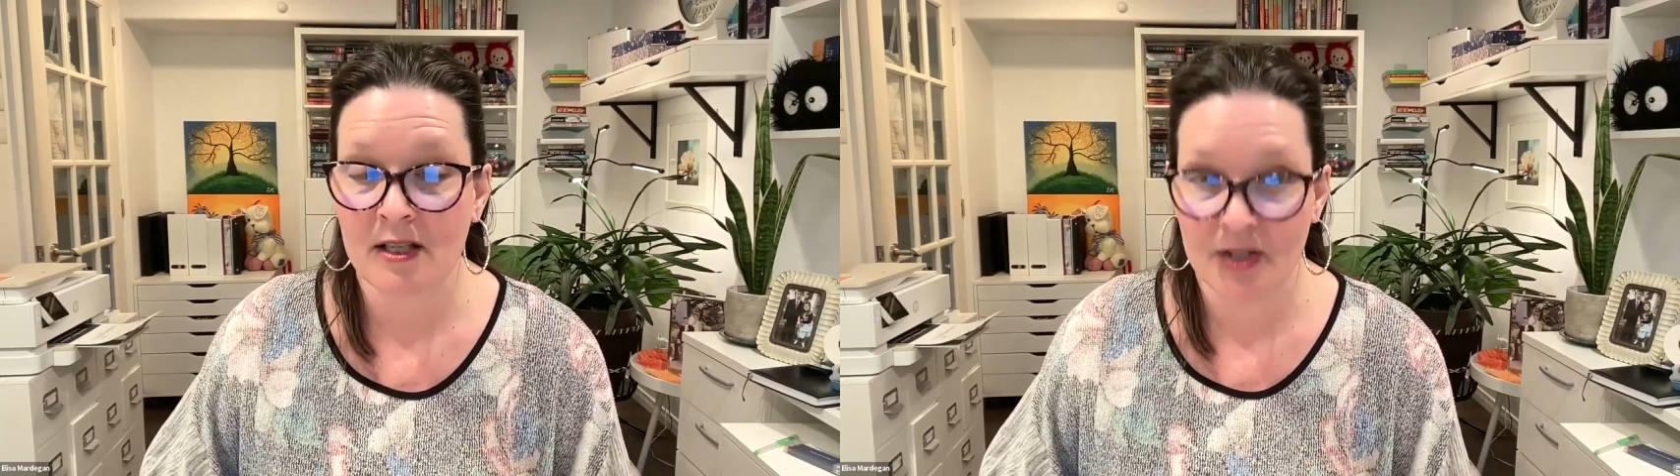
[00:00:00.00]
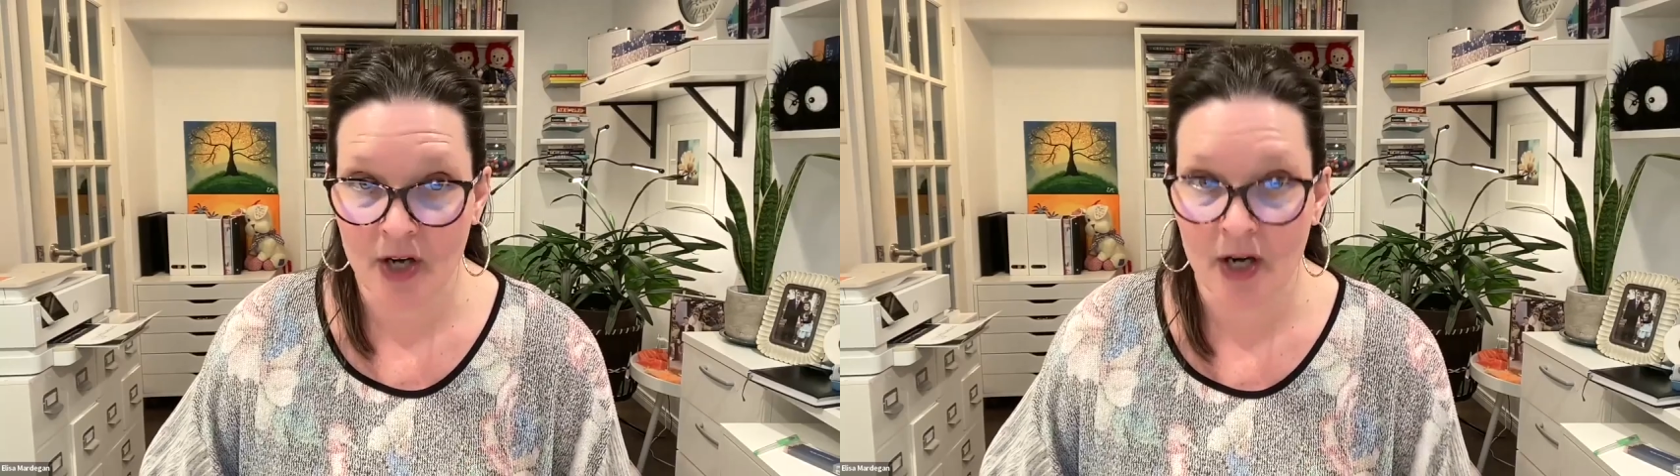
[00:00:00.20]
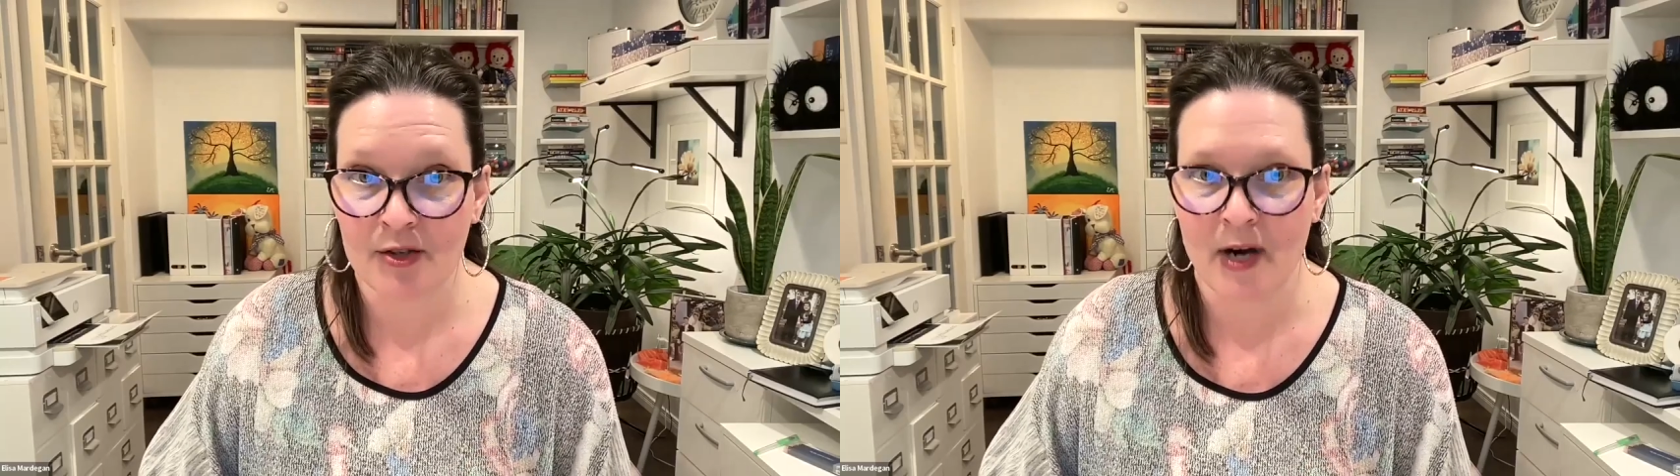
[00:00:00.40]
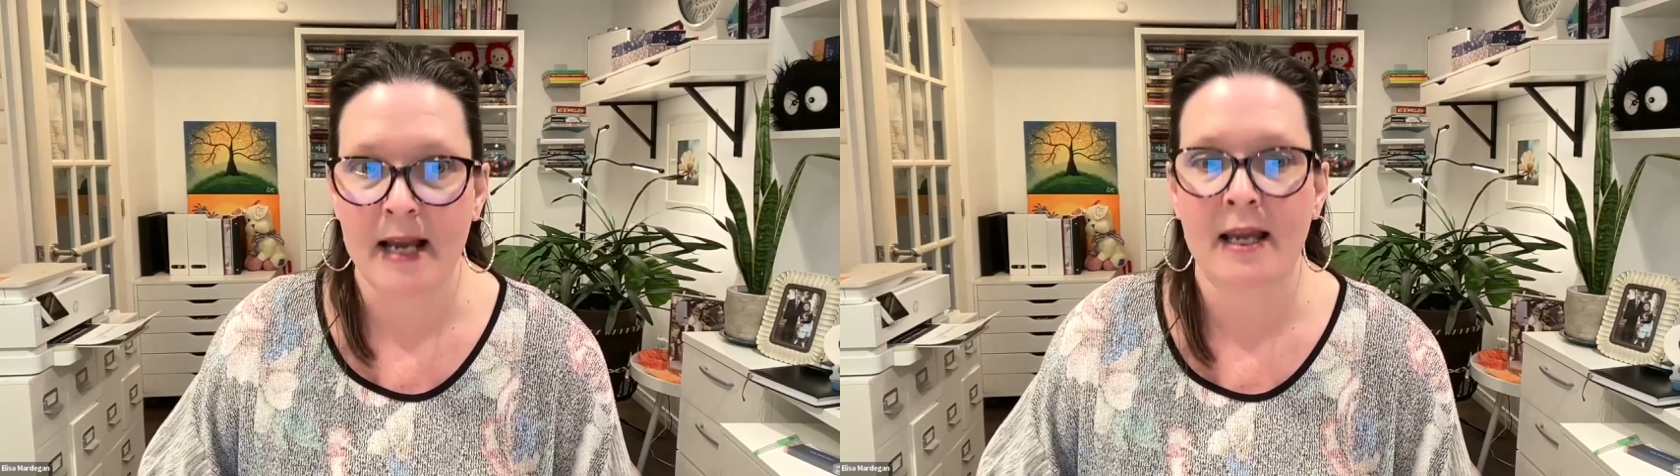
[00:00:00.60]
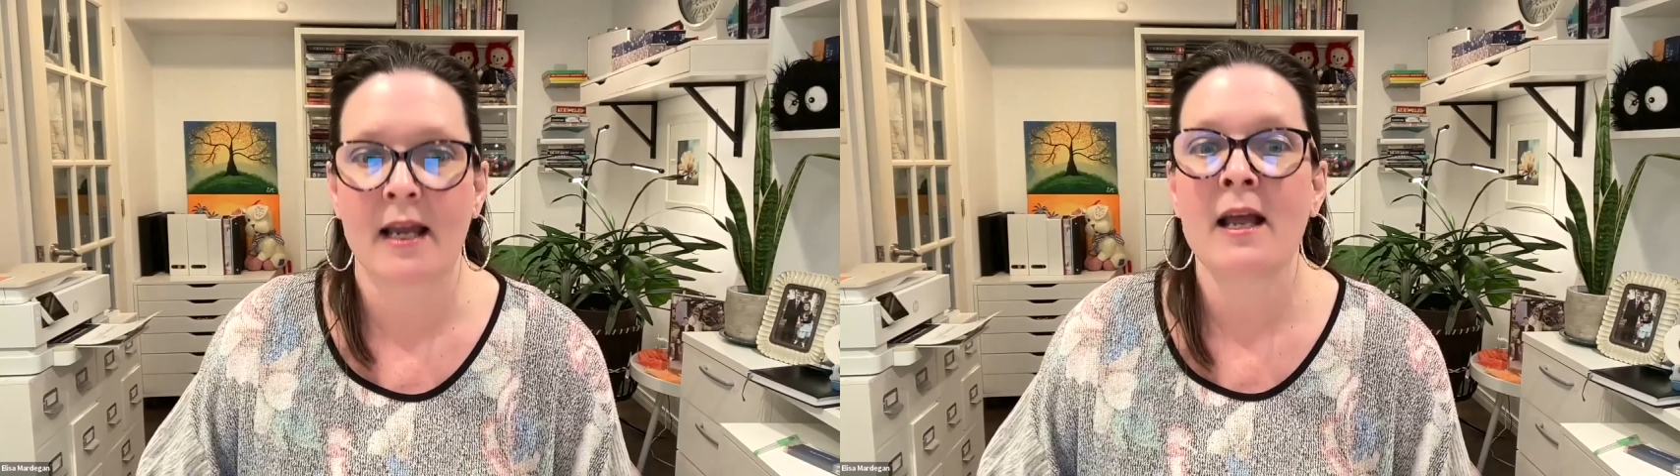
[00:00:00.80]
start
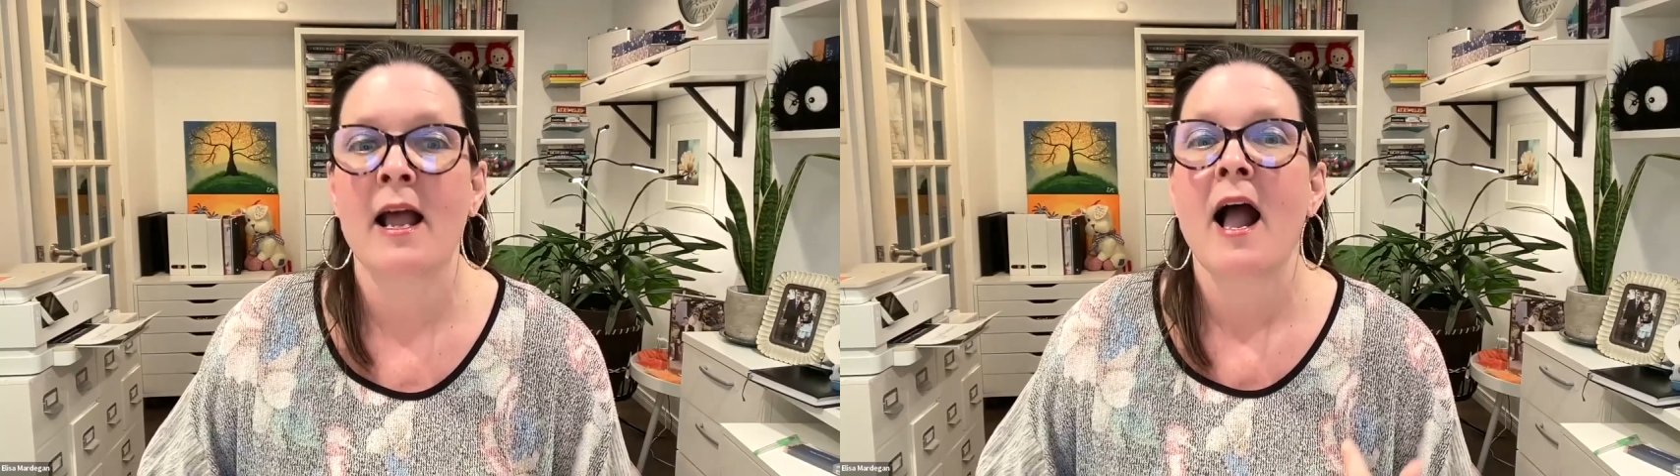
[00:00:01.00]
tracking,